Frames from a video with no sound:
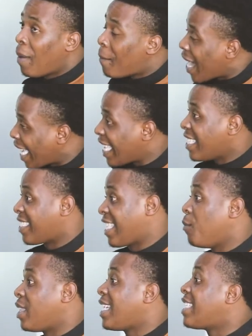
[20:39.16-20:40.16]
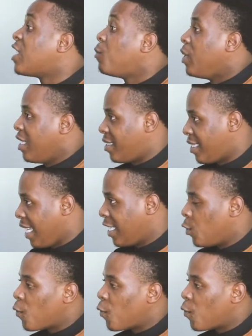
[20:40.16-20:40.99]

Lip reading: marking scheme that has been set.